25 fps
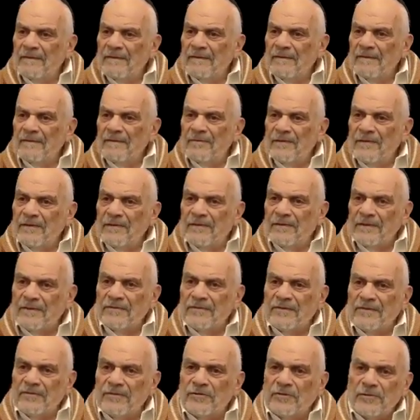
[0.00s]
because
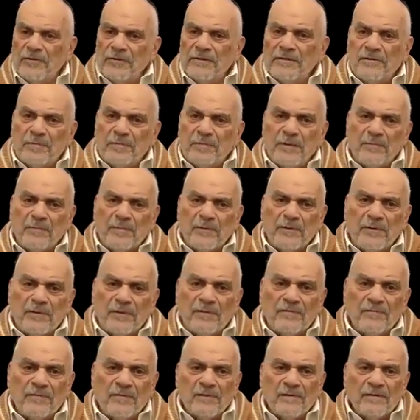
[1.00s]
the Jewish
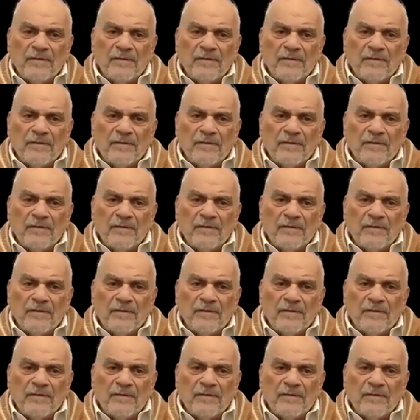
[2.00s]
people